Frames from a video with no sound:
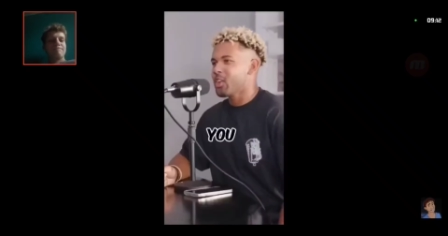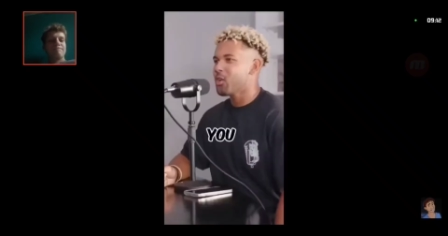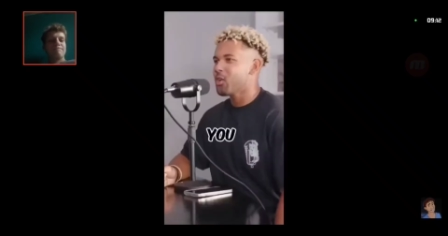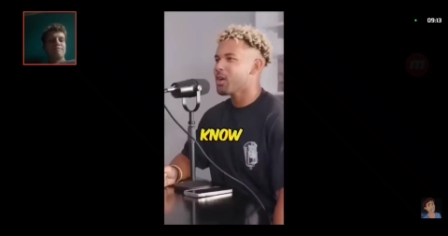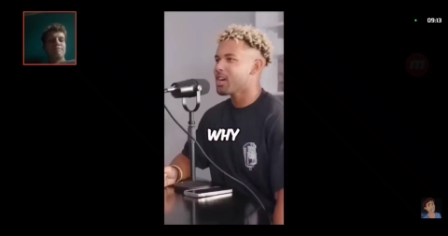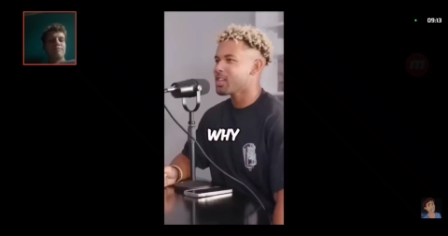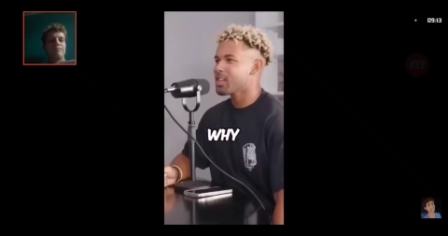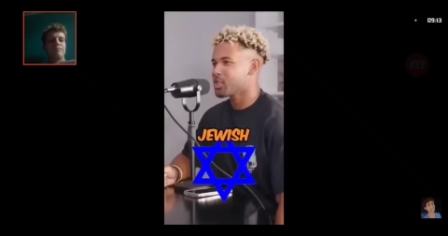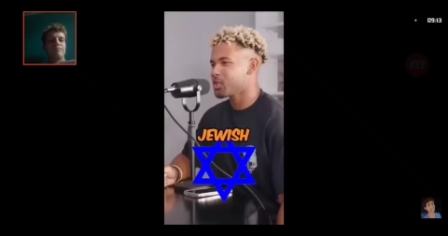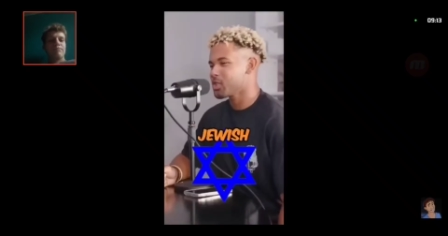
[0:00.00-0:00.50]
You
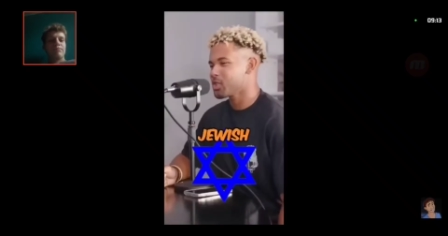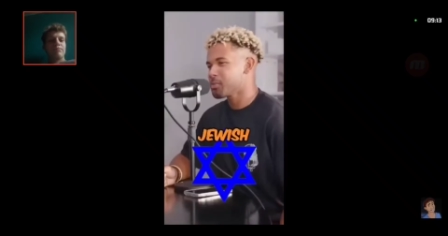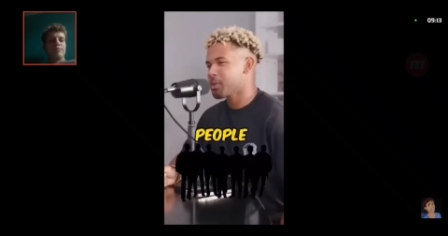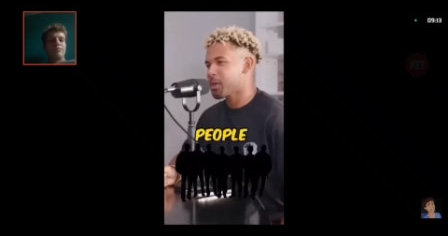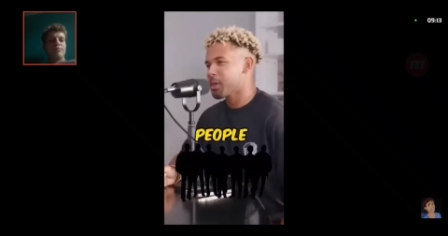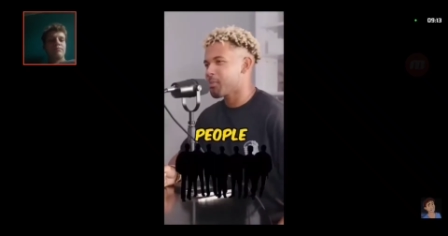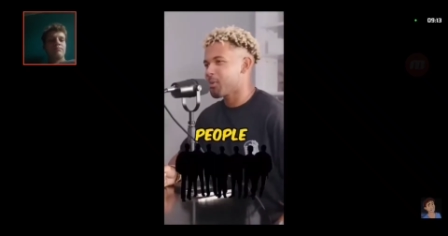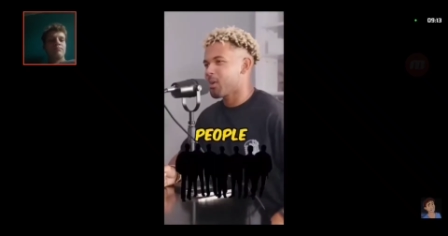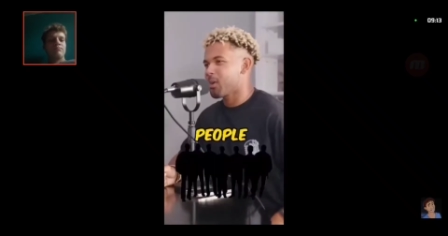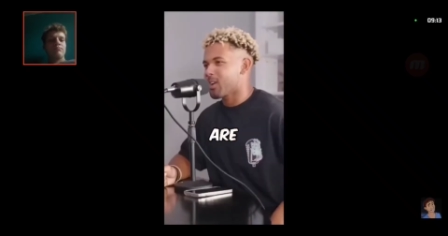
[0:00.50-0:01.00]
know why
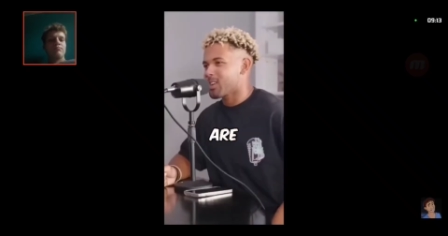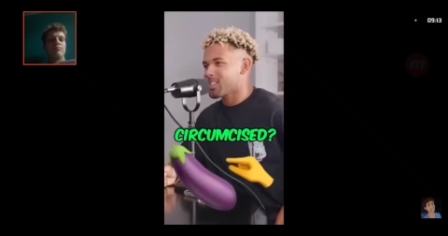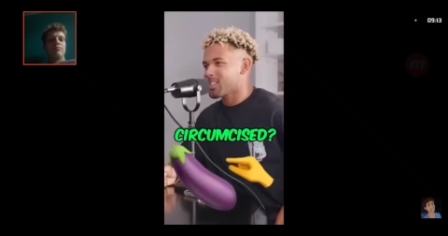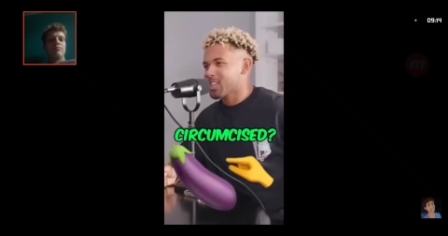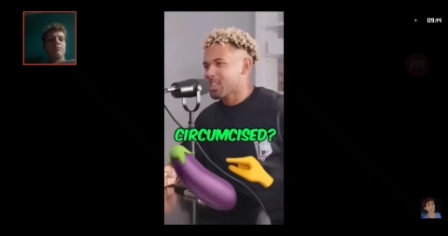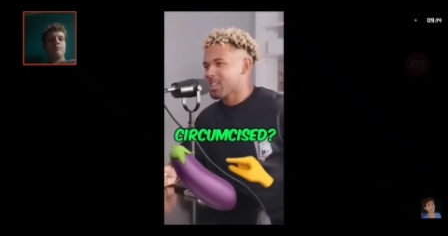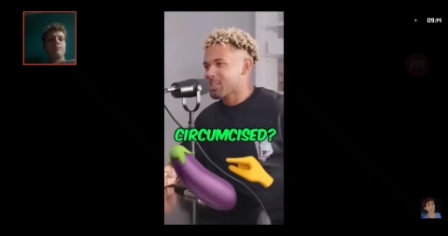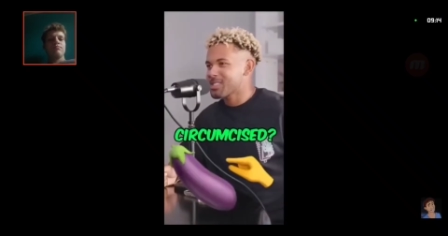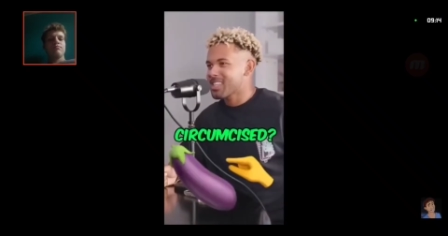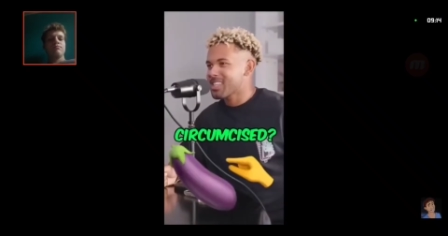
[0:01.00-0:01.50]
Jewish people
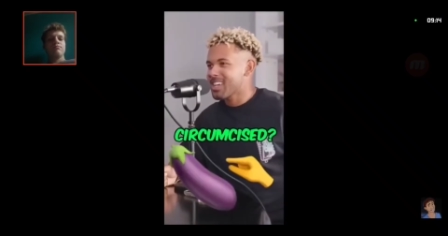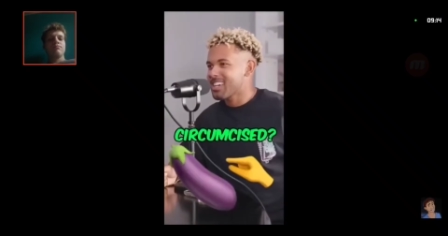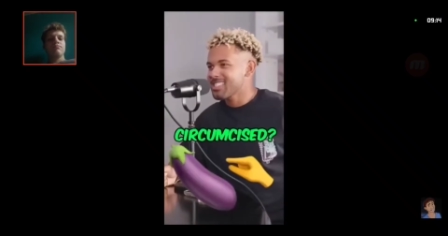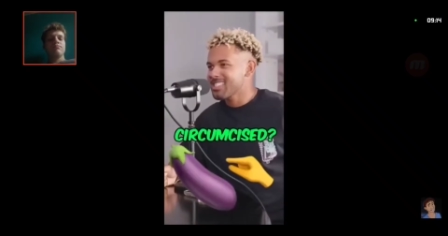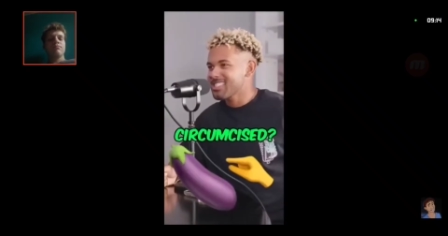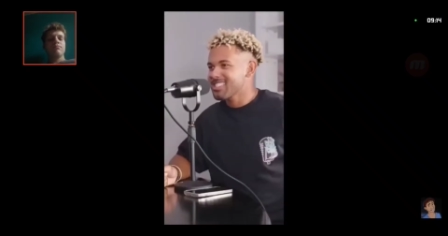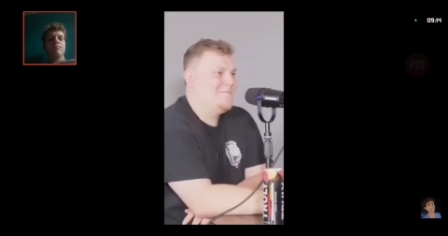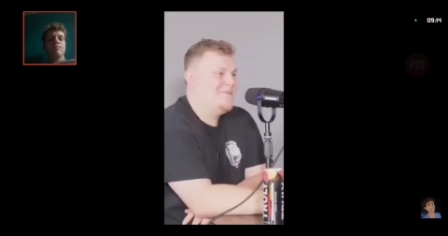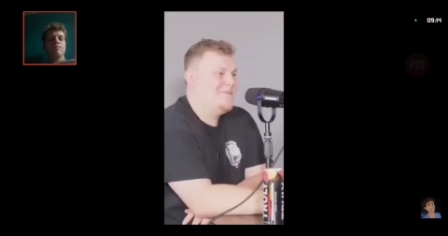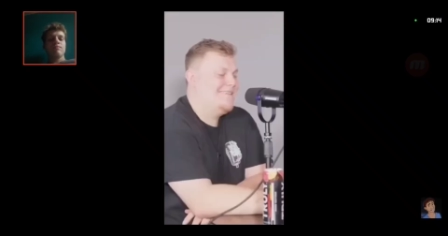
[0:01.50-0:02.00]
are
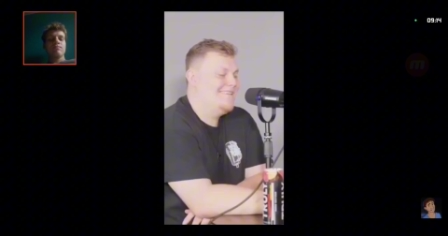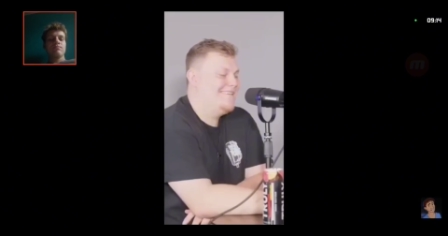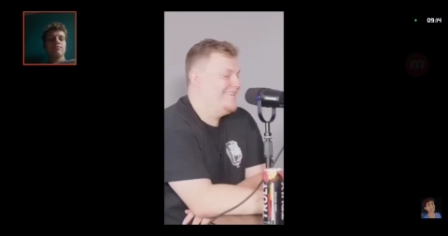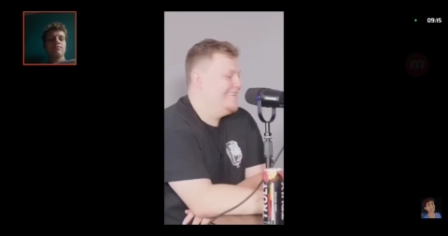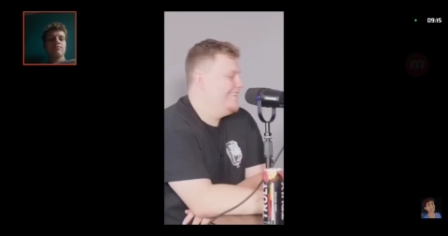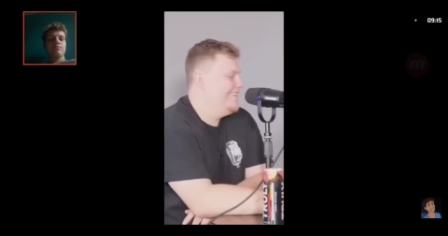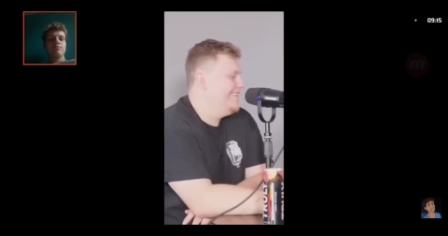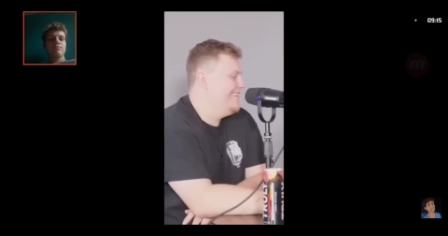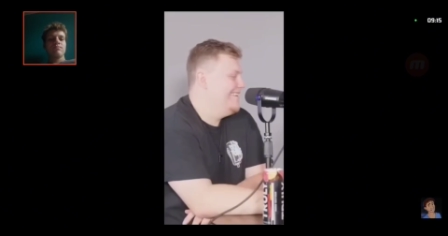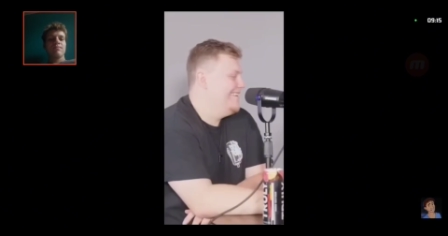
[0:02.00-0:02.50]

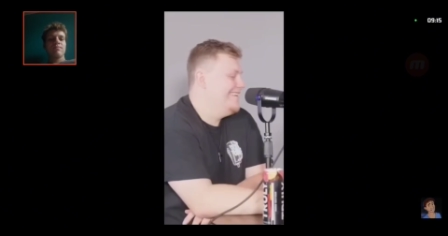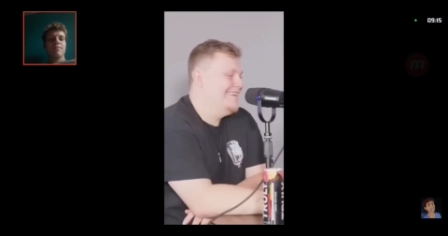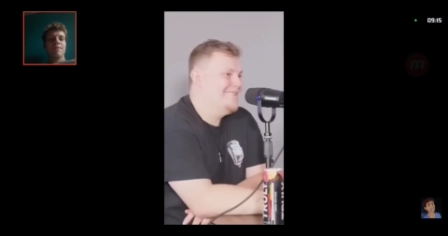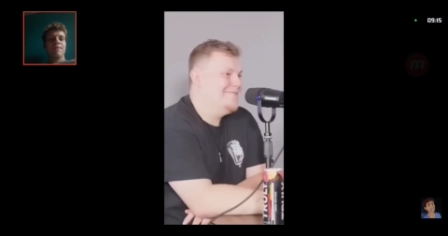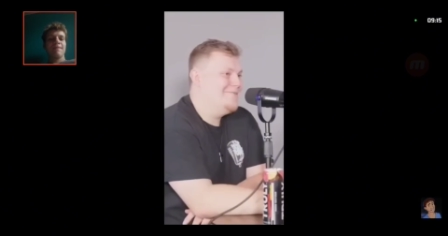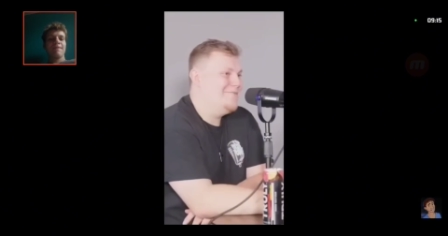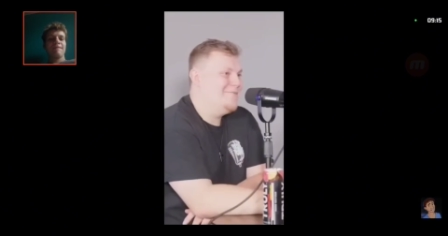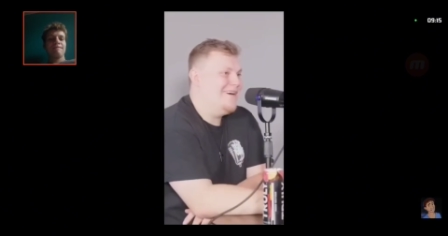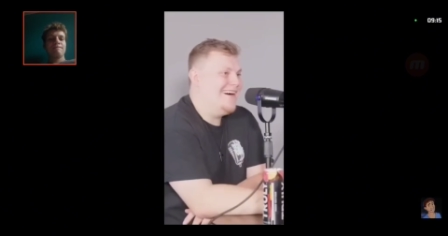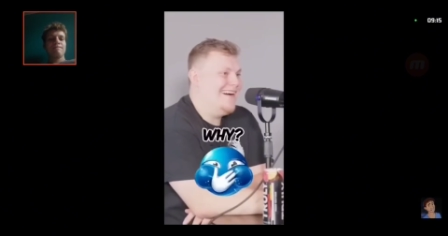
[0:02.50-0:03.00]
circumcised?
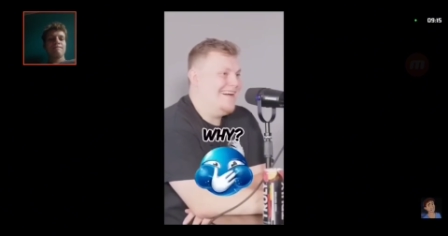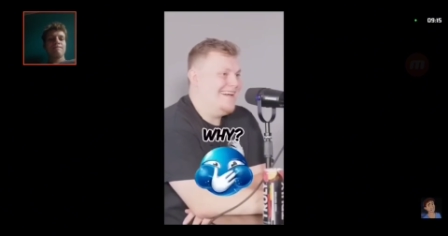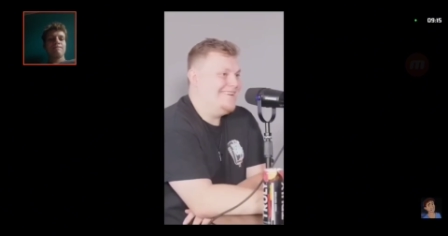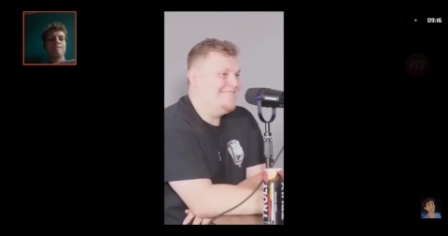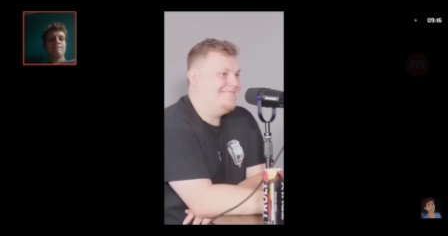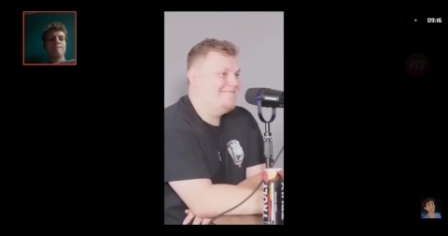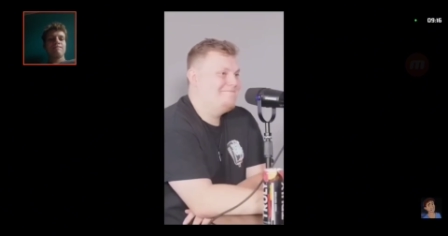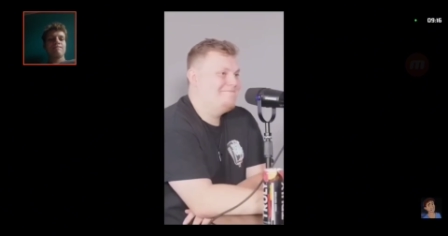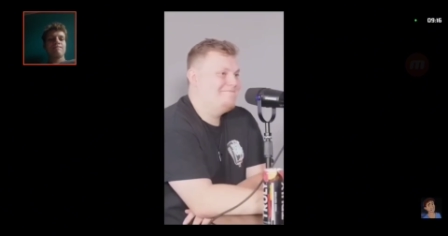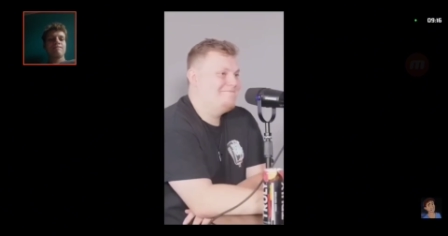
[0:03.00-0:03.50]

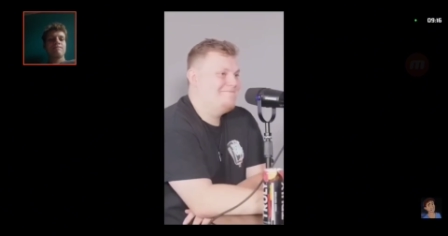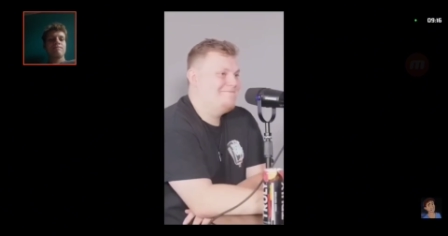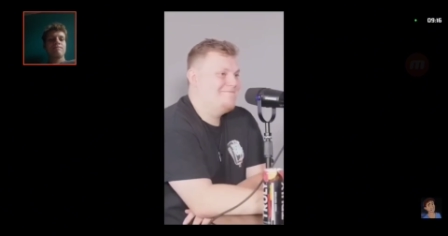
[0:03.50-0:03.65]
Why?